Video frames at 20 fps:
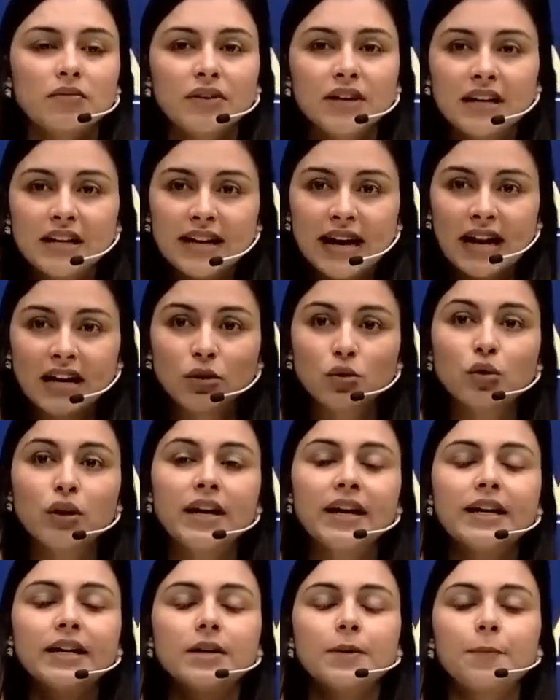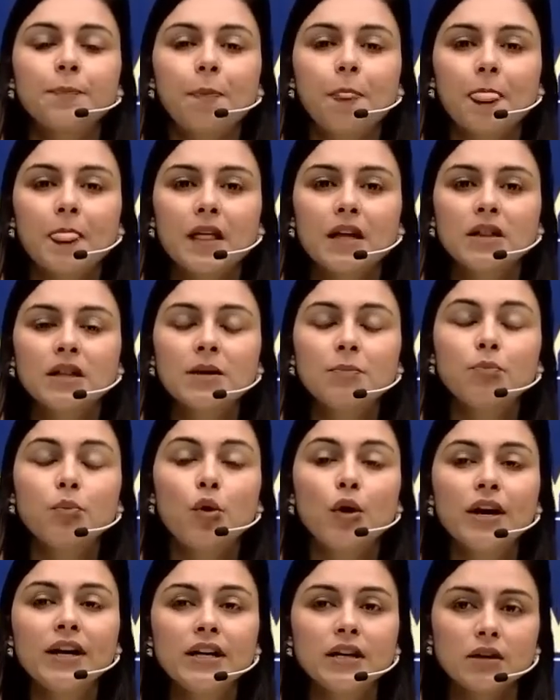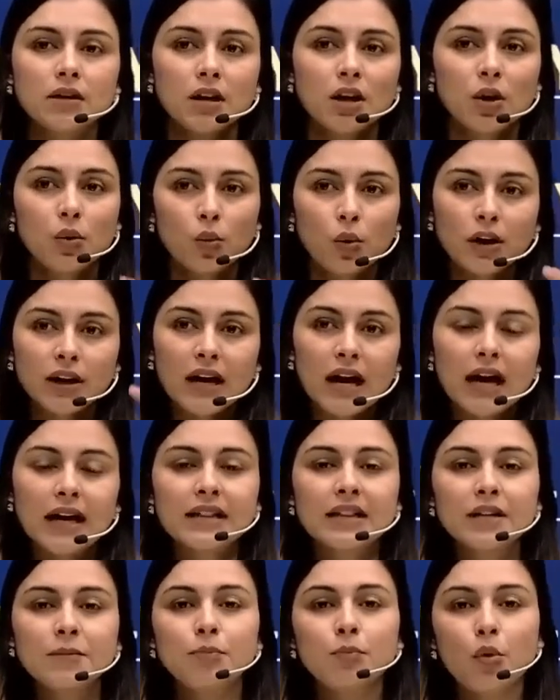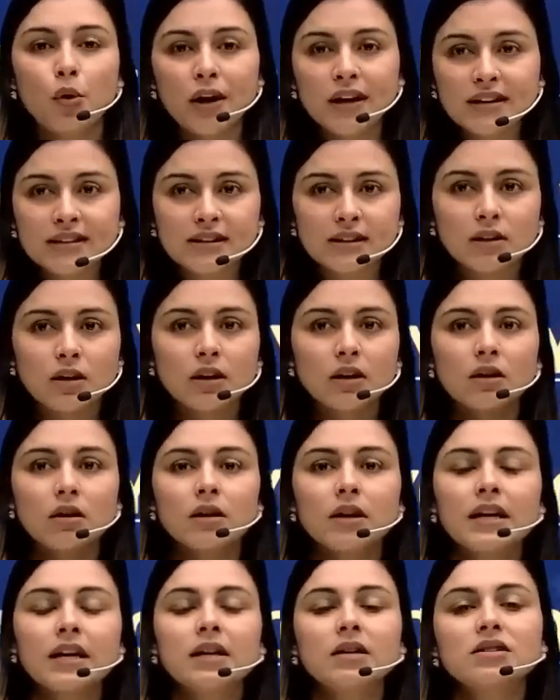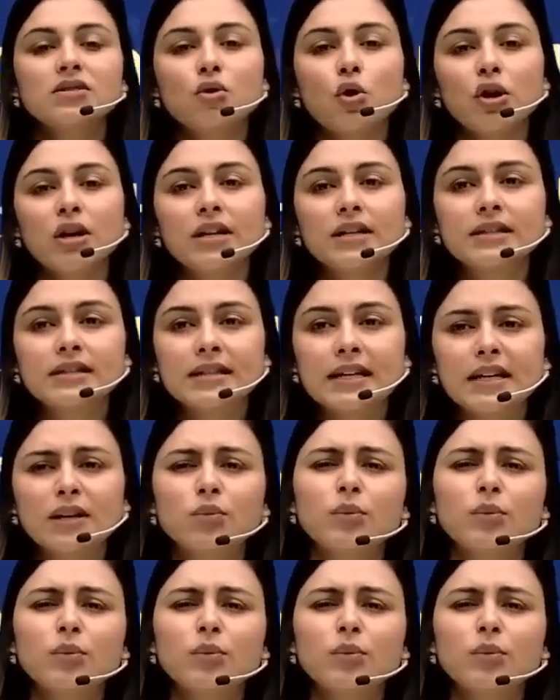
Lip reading: calculate the point, what are the points in a solid state.